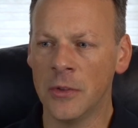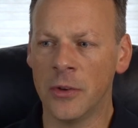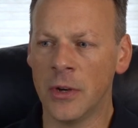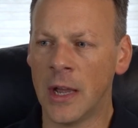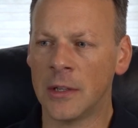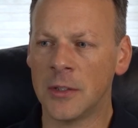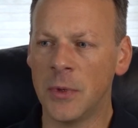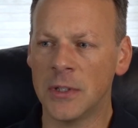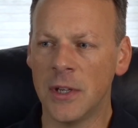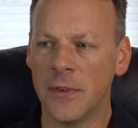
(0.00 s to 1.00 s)
they're not
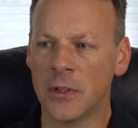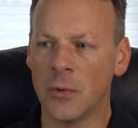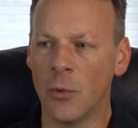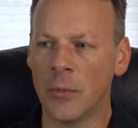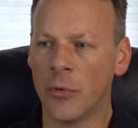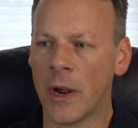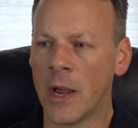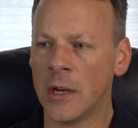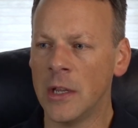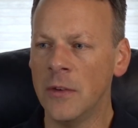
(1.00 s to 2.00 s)
specific to one
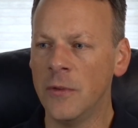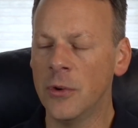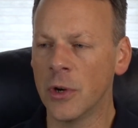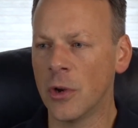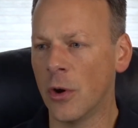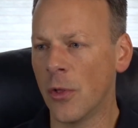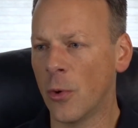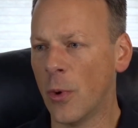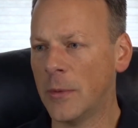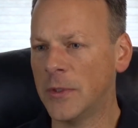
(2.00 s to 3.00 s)
brand. If you were to go to
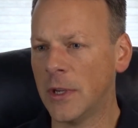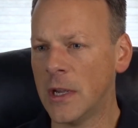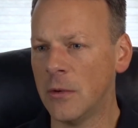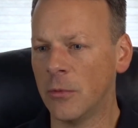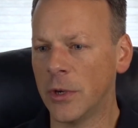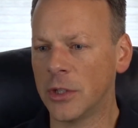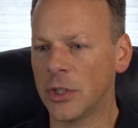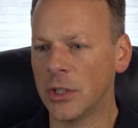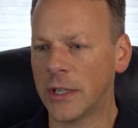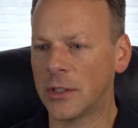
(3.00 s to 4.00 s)
their website,
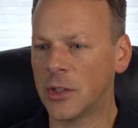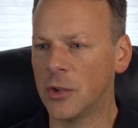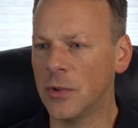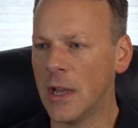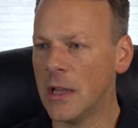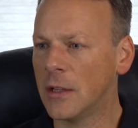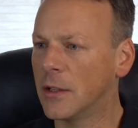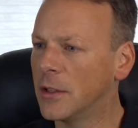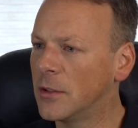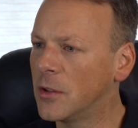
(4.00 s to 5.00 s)
which let's do that,
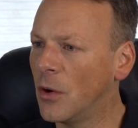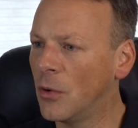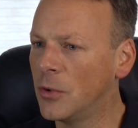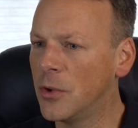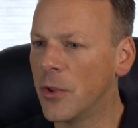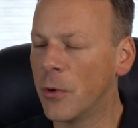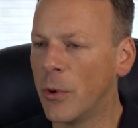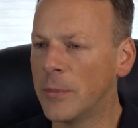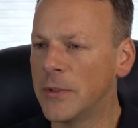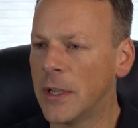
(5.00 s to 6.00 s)
let's go to their
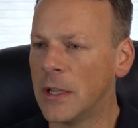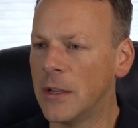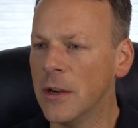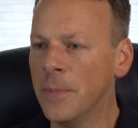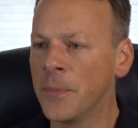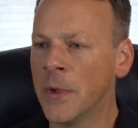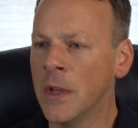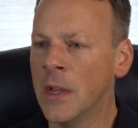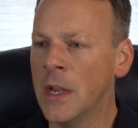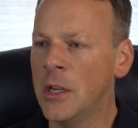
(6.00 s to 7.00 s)
website here.
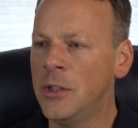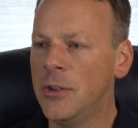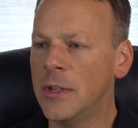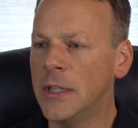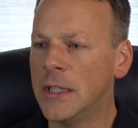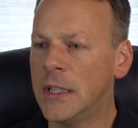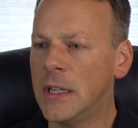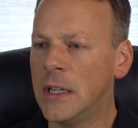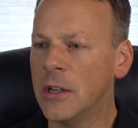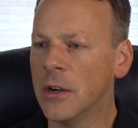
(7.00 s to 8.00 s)
As you can
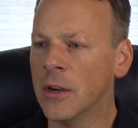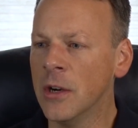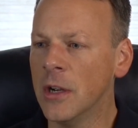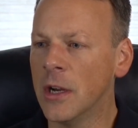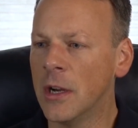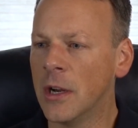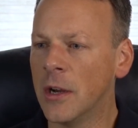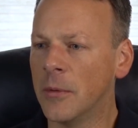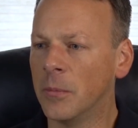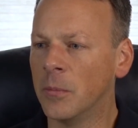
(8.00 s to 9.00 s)
see here,
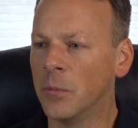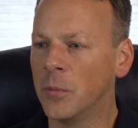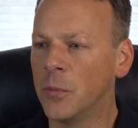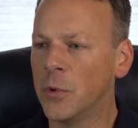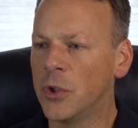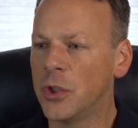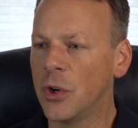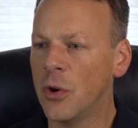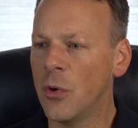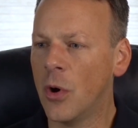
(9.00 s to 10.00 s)
um,
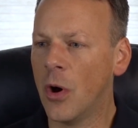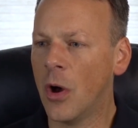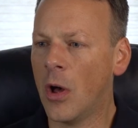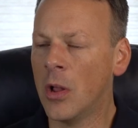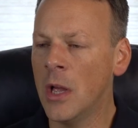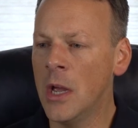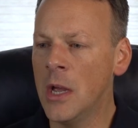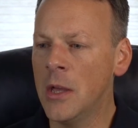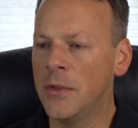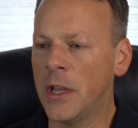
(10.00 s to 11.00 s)
show all,
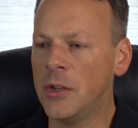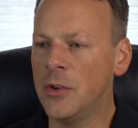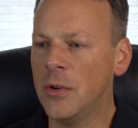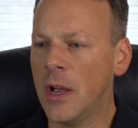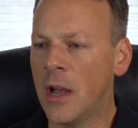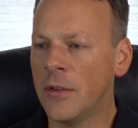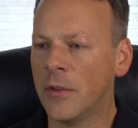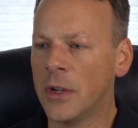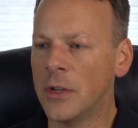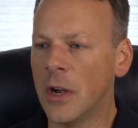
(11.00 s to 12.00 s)
They do
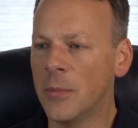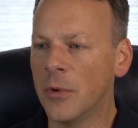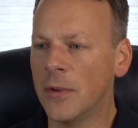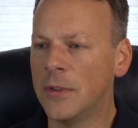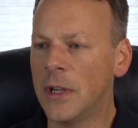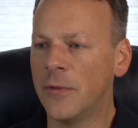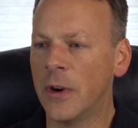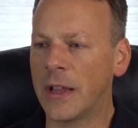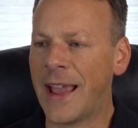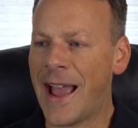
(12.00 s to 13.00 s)
have a number of
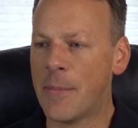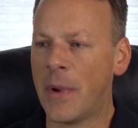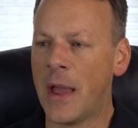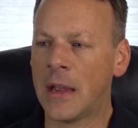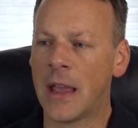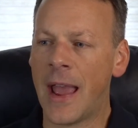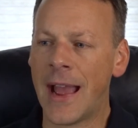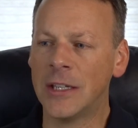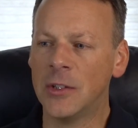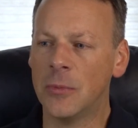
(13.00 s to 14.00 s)
different cat back,
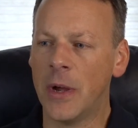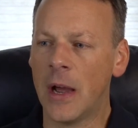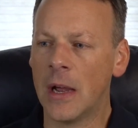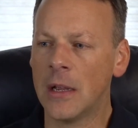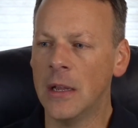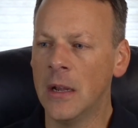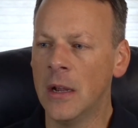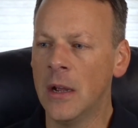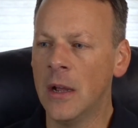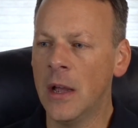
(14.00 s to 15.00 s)
axle back,
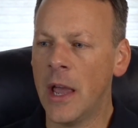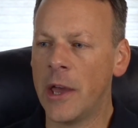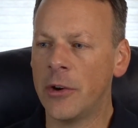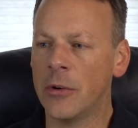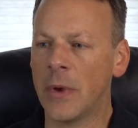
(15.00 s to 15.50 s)
header